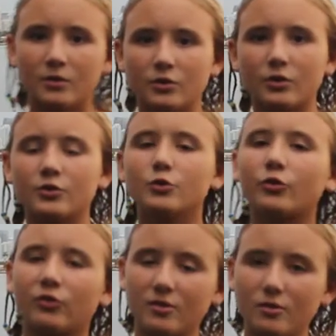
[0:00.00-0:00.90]
Cause you
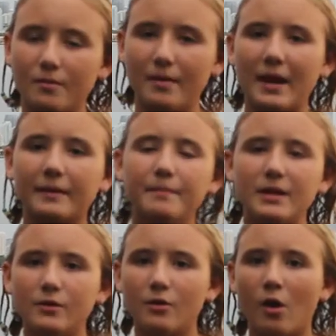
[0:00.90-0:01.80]
still make
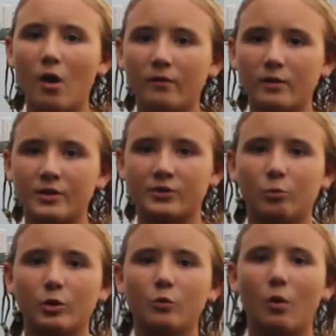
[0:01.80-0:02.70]
me nervous
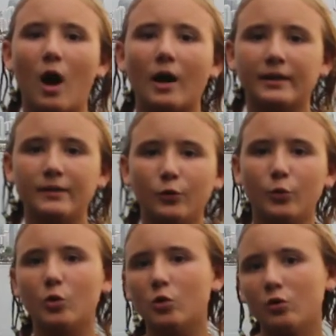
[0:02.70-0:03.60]
when you walk in the
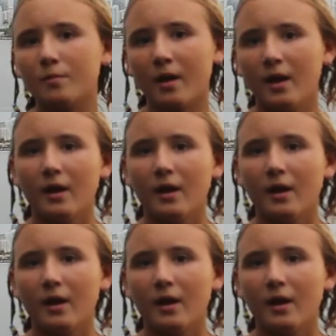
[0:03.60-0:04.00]
room.